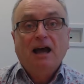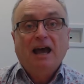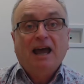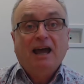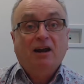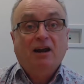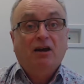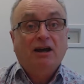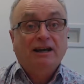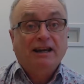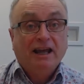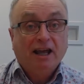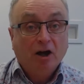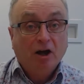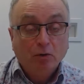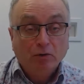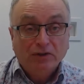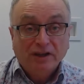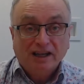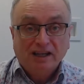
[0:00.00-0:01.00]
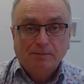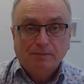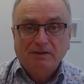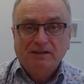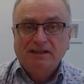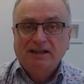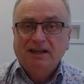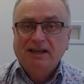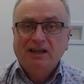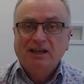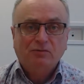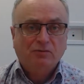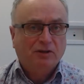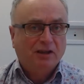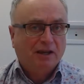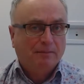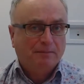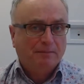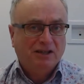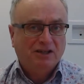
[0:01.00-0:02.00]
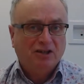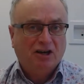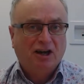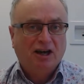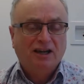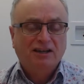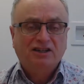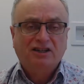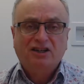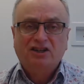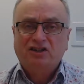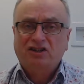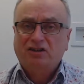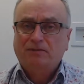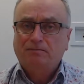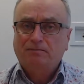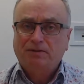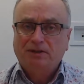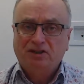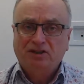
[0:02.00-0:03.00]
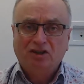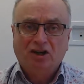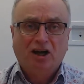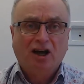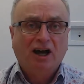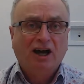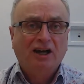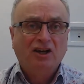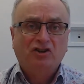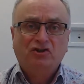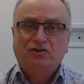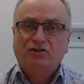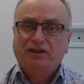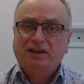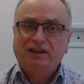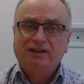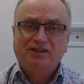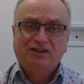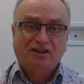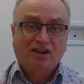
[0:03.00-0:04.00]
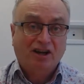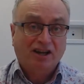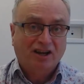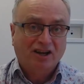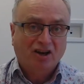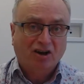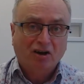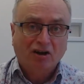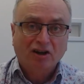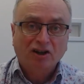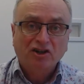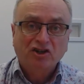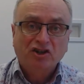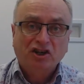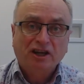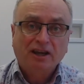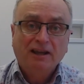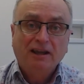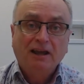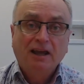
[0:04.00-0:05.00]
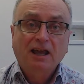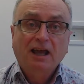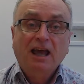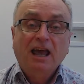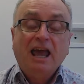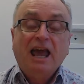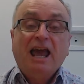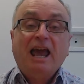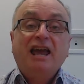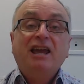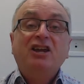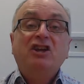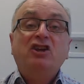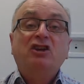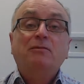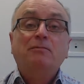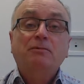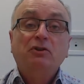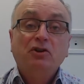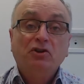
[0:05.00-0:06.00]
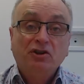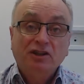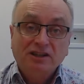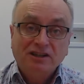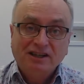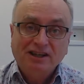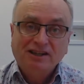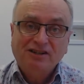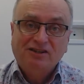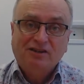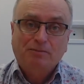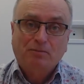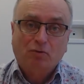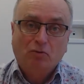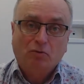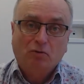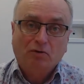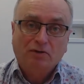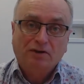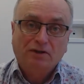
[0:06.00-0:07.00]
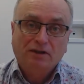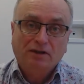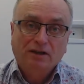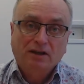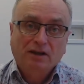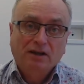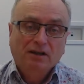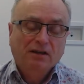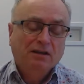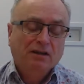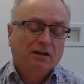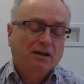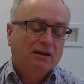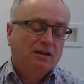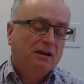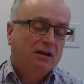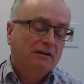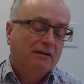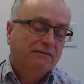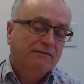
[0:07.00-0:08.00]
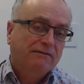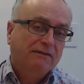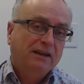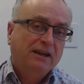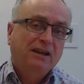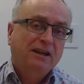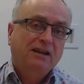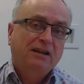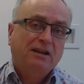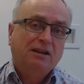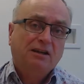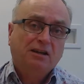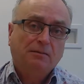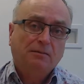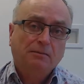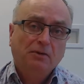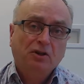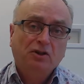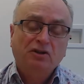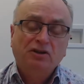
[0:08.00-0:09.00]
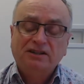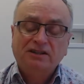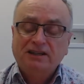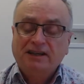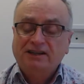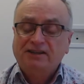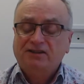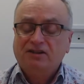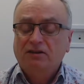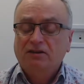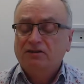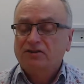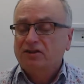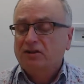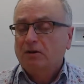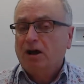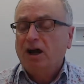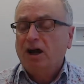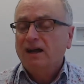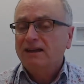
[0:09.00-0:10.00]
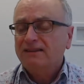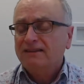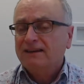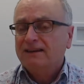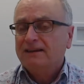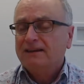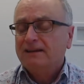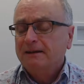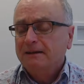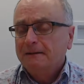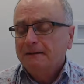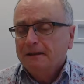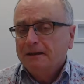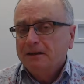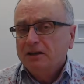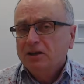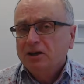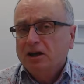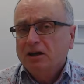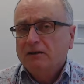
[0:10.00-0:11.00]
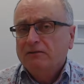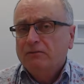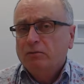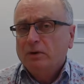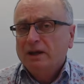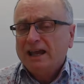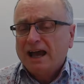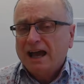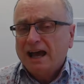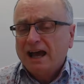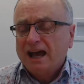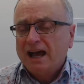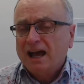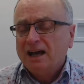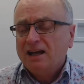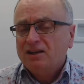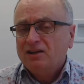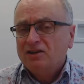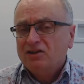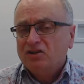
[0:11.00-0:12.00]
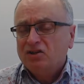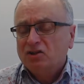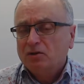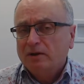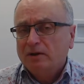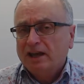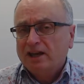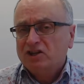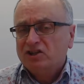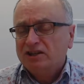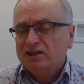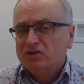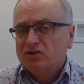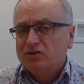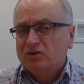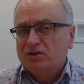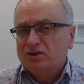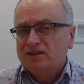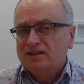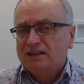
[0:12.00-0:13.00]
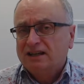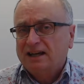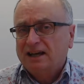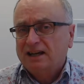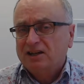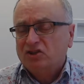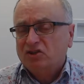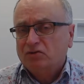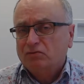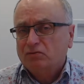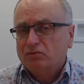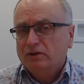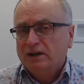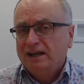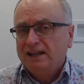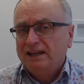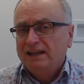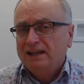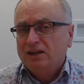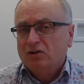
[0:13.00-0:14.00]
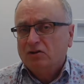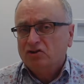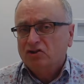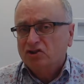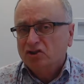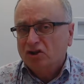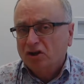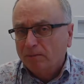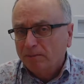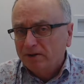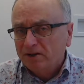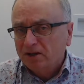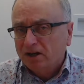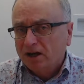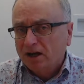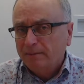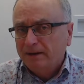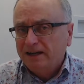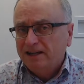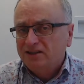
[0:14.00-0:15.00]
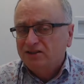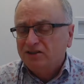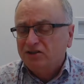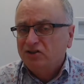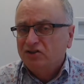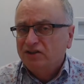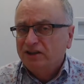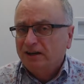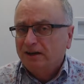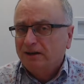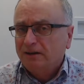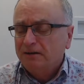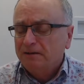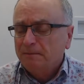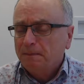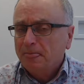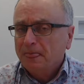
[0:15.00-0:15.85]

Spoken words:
allied health expertise, whether that be dietitian, podiatry, psychology, and community support. Kaifina, community. So I think, if we are to actually sort of start to really get on top of diabetes in New Zealand,